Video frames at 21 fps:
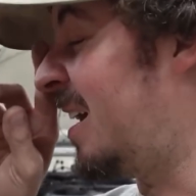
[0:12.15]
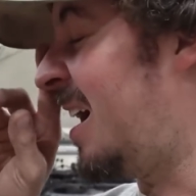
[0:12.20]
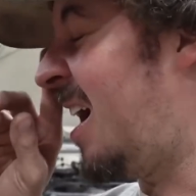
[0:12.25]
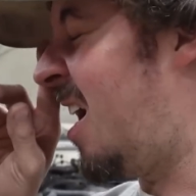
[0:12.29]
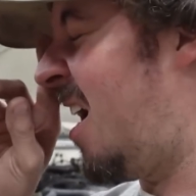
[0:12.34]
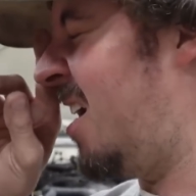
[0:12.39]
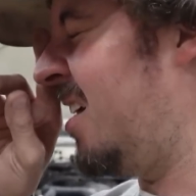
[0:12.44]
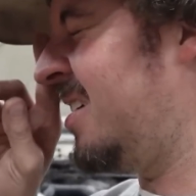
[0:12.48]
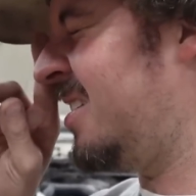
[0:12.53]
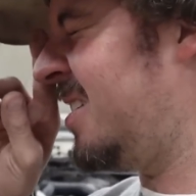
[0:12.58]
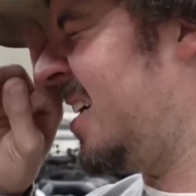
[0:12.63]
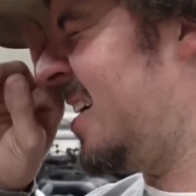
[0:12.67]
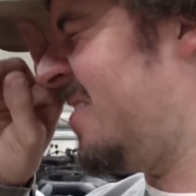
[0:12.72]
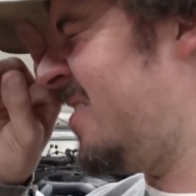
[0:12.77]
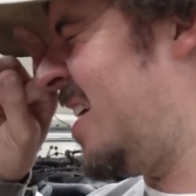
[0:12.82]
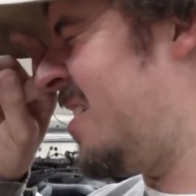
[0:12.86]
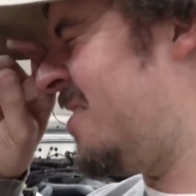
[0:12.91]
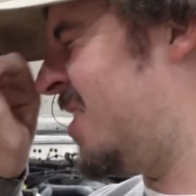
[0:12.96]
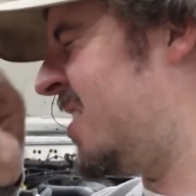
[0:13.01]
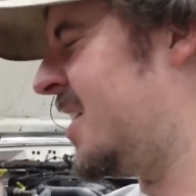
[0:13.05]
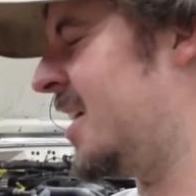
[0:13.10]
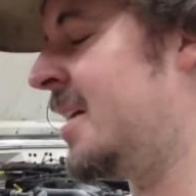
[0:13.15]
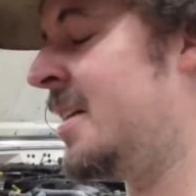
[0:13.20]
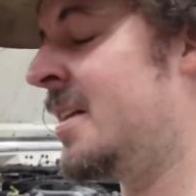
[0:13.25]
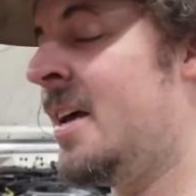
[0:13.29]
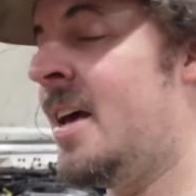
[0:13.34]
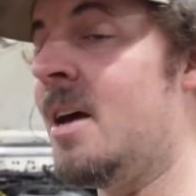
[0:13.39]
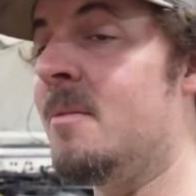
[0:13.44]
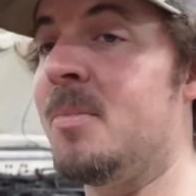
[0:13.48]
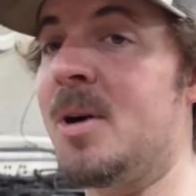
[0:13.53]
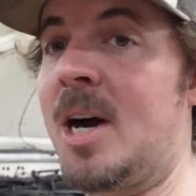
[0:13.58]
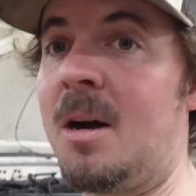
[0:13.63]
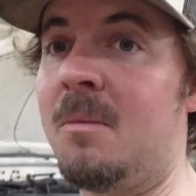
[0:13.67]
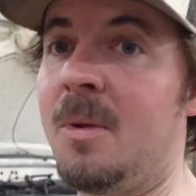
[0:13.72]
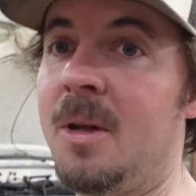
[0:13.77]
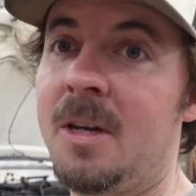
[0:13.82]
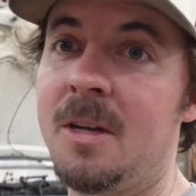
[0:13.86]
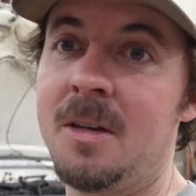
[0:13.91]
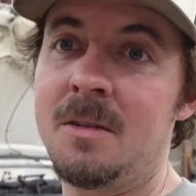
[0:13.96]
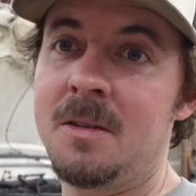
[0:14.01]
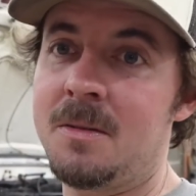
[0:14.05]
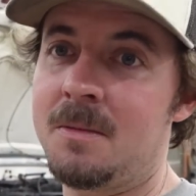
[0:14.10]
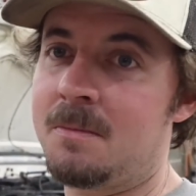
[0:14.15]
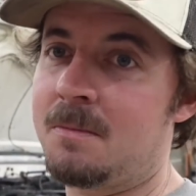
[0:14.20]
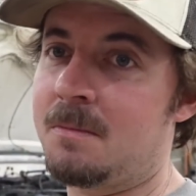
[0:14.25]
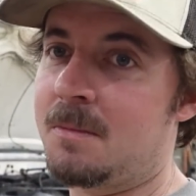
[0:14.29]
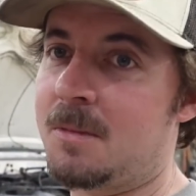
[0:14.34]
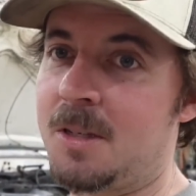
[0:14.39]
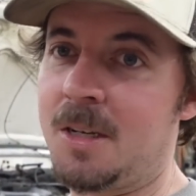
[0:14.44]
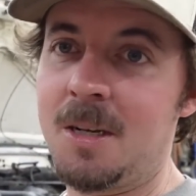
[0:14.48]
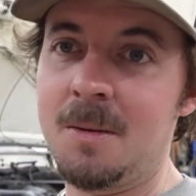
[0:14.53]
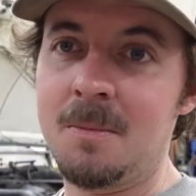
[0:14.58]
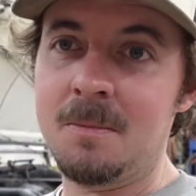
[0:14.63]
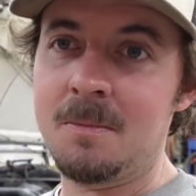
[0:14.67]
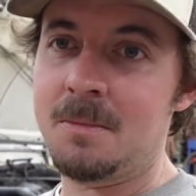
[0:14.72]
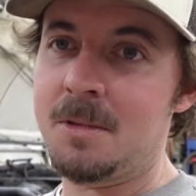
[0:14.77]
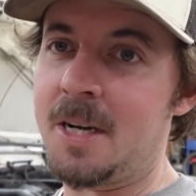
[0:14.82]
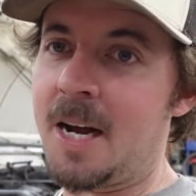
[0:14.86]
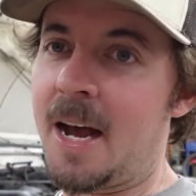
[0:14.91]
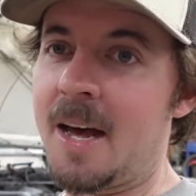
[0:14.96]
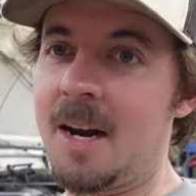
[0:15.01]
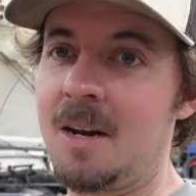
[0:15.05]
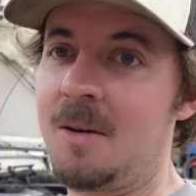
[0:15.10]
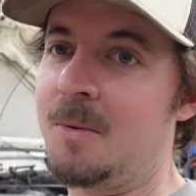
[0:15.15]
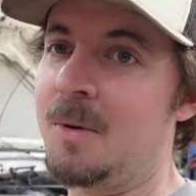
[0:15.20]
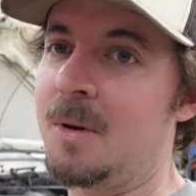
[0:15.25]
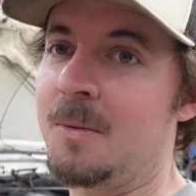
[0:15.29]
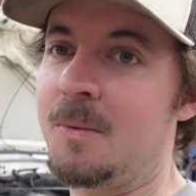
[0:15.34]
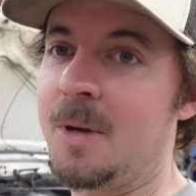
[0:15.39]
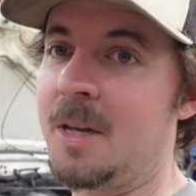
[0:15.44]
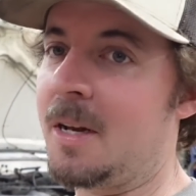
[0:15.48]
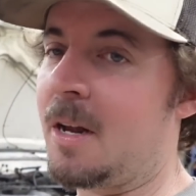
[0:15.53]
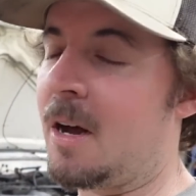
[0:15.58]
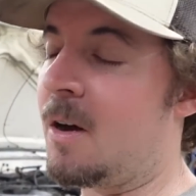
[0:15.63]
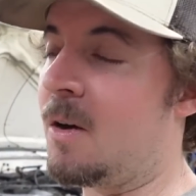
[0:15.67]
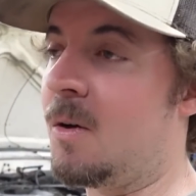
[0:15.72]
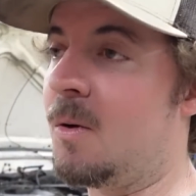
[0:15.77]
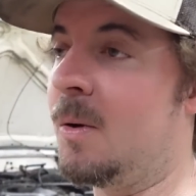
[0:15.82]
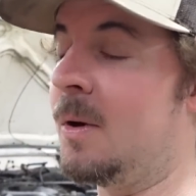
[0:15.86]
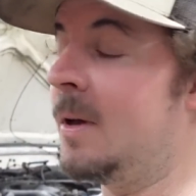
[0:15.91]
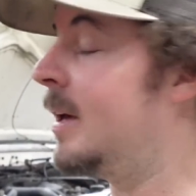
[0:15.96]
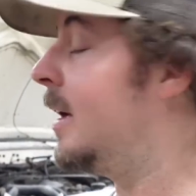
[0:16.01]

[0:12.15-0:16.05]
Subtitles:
Honestly, I've never seen that. Probably cheap China one we know.